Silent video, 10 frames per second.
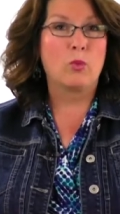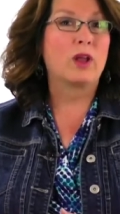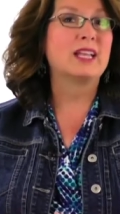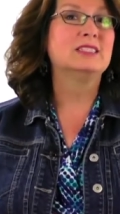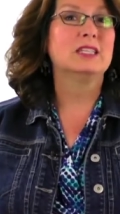
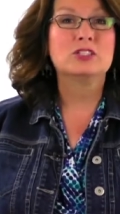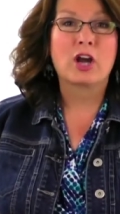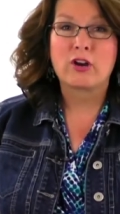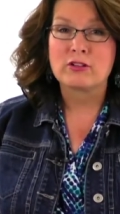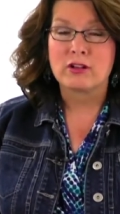Well, He's
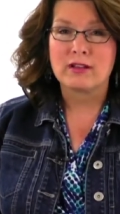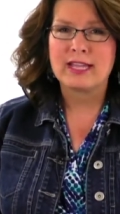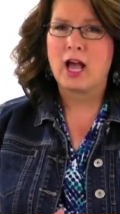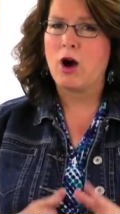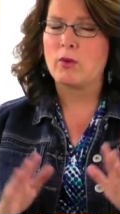eternal.
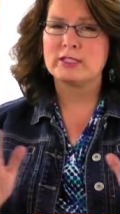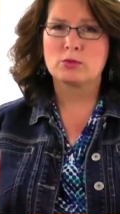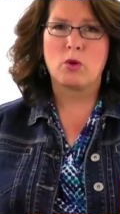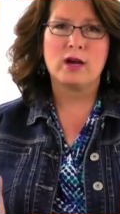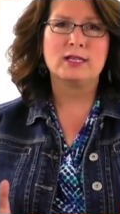He always
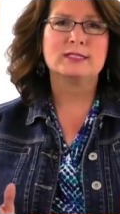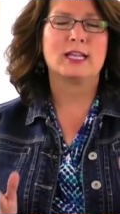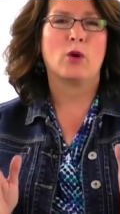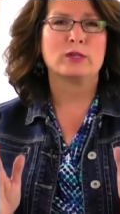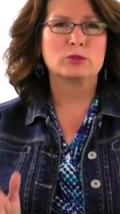was.
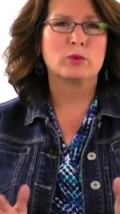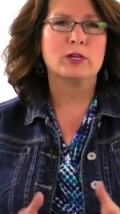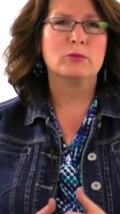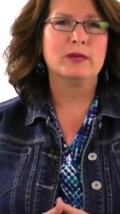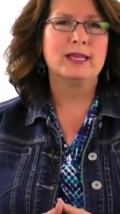He always
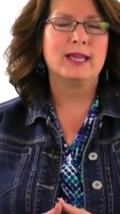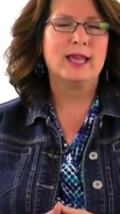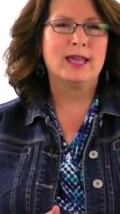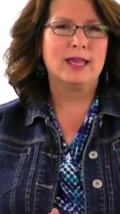will be.